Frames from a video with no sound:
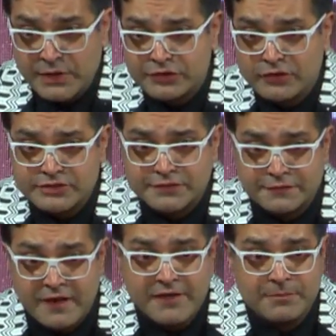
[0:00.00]
we took
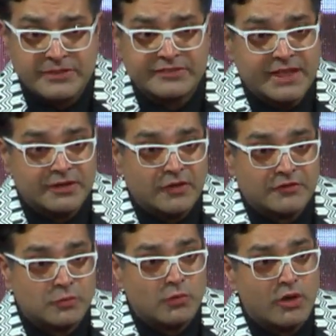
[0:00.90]
just 5%
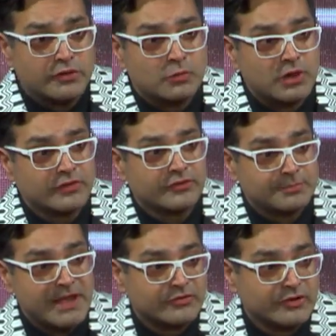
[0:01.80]
of what the world
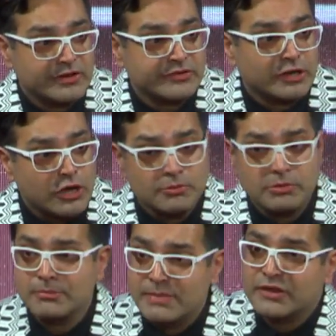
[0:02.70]
spends on its
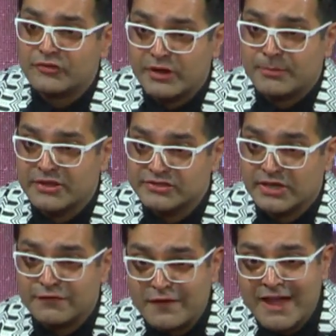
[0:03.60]
global military
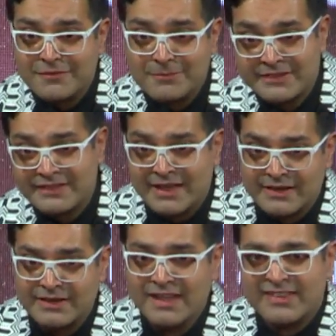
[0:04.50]
budget,
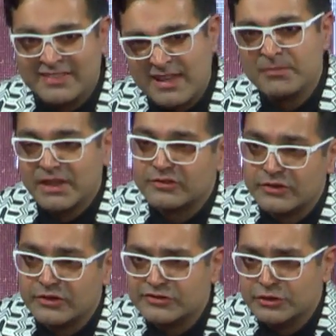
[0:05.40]
5%, something
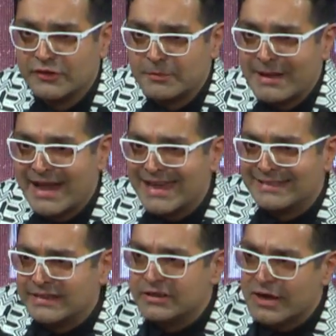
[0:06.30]
to the tune of about
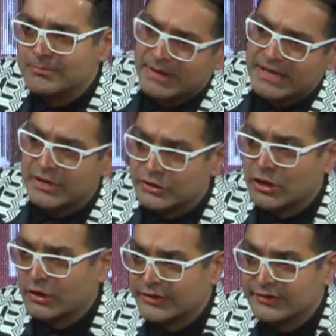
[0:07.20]
$89 billion,
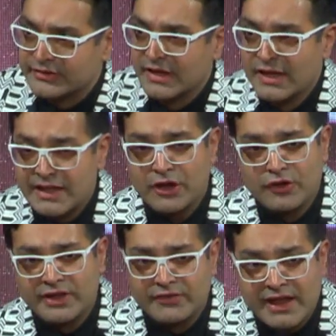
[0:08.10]
that
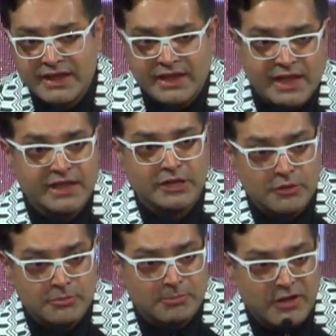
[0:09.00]
could eradicate
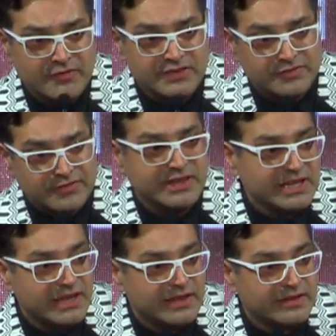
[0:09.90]
global poverty for the
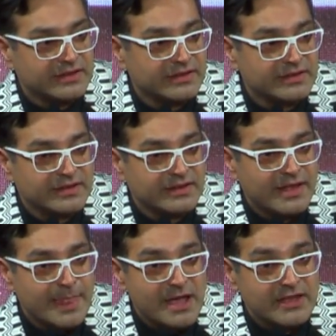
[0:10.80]
year.
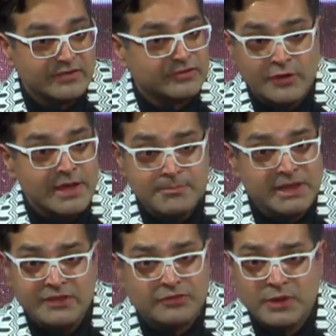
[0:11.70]
So it
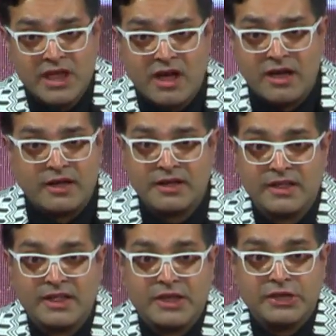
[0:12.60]
means we
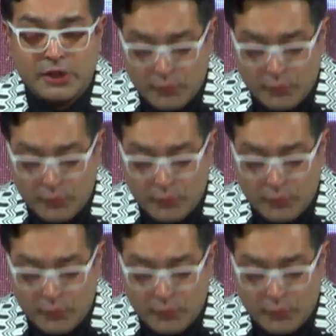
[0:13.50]
are, you